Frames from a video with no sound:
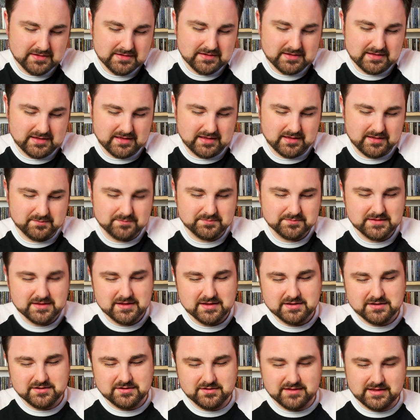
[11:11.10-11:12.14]

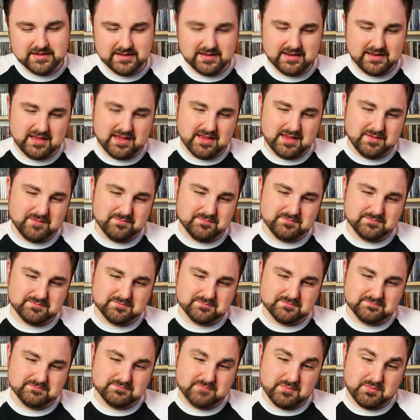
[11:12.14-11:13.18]
You get a
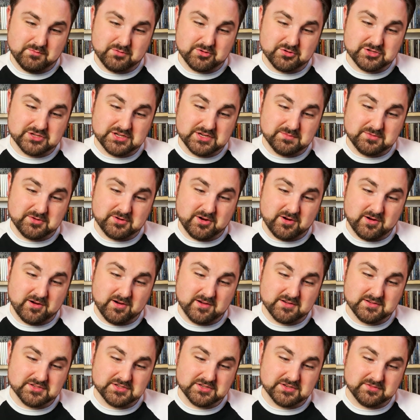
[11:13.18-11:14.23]
membership
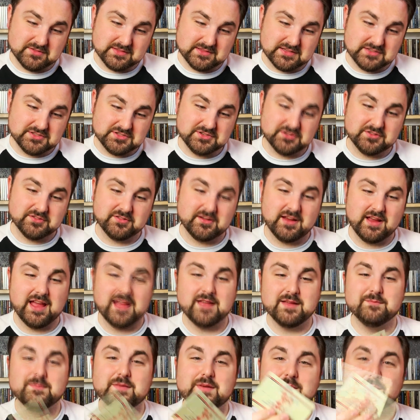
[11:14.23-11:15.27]
card showing that you're
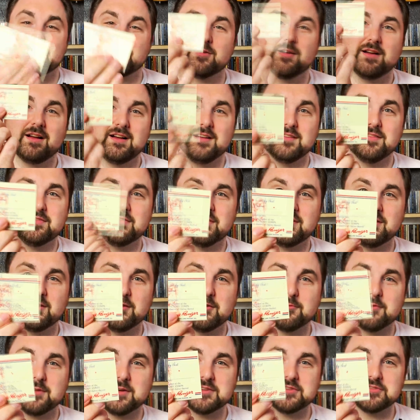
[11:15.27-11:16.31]
a member of the
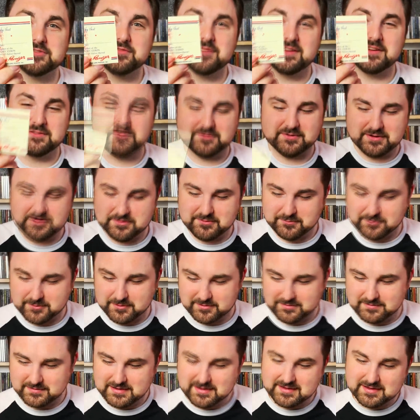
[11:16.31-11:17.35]
Lone Ranger Victory
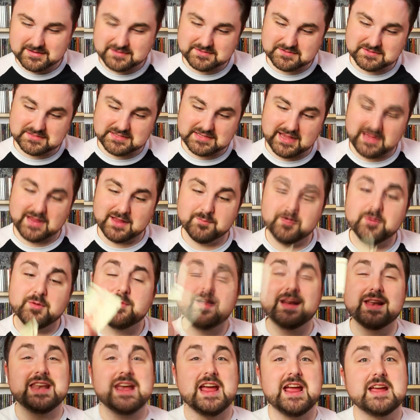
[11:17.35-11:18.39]
Corps. So see, I could put
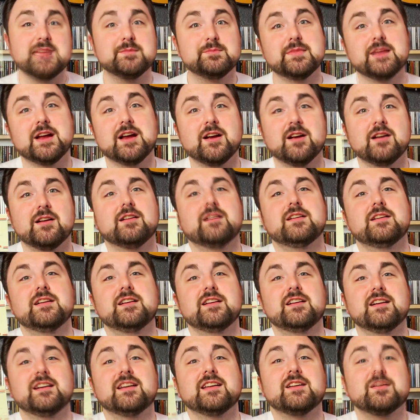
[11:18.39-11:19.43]
my name there,
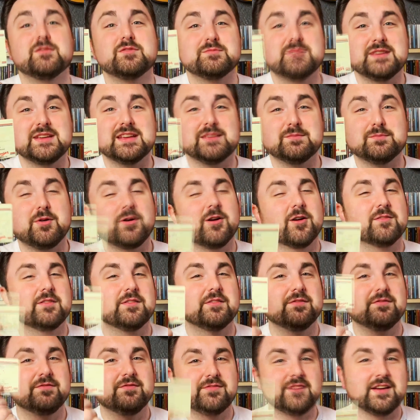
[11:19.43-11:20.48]
and I would be a part of a
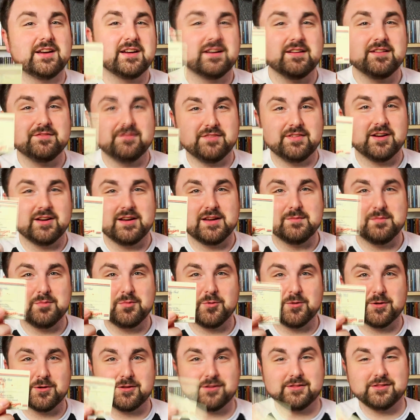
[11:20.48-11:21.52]
very, very
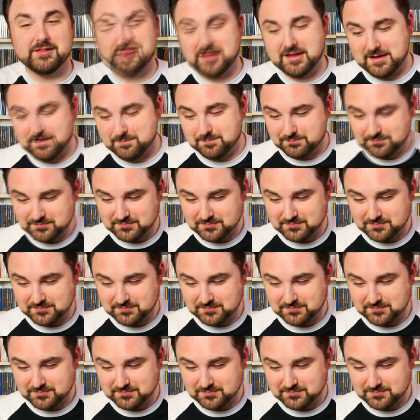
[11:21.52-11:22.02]
important club.